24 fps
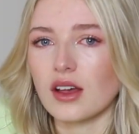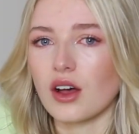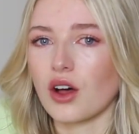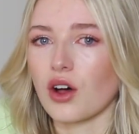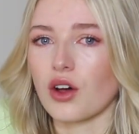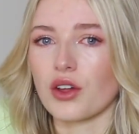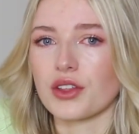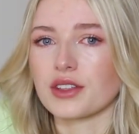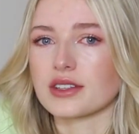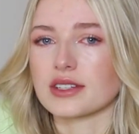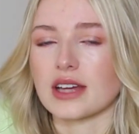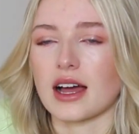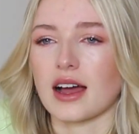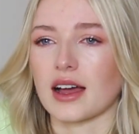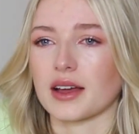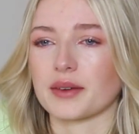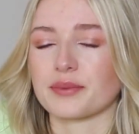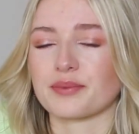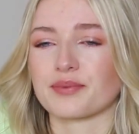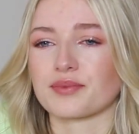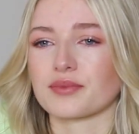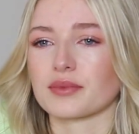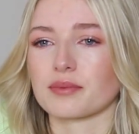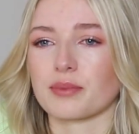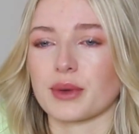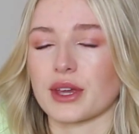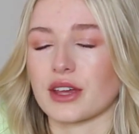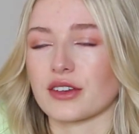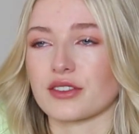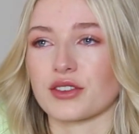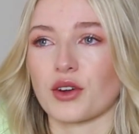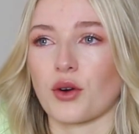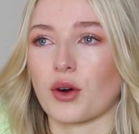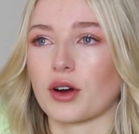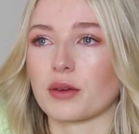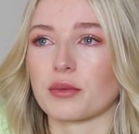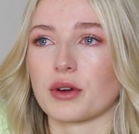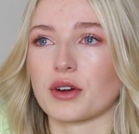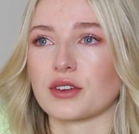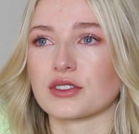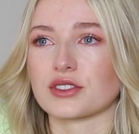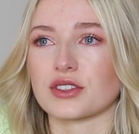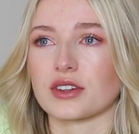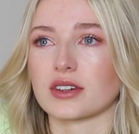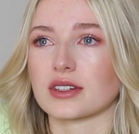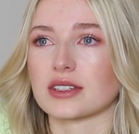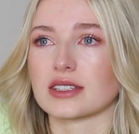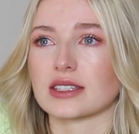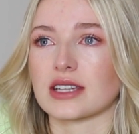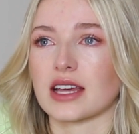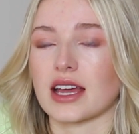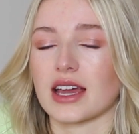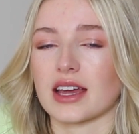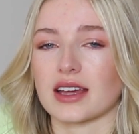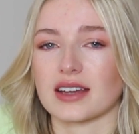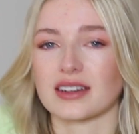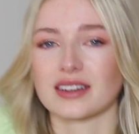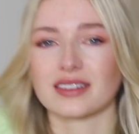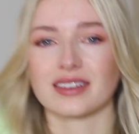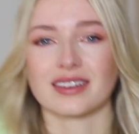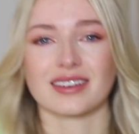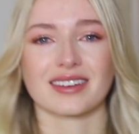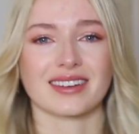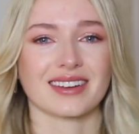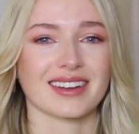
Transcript: all the time because hormones are insane.